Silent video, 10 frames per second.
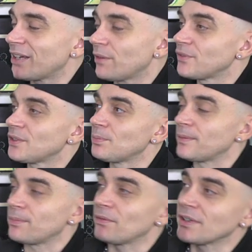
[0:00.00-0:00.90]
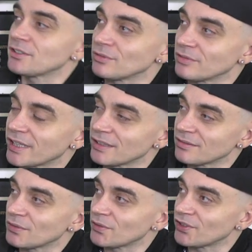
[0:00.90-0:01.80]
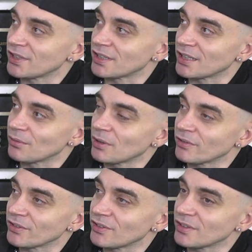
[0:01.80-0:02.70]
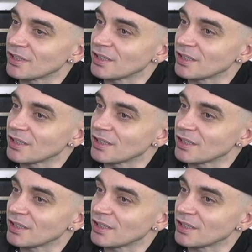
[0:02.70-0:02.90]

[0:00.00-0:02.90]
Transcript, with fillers: they obviously being parental, they obviously had their worries.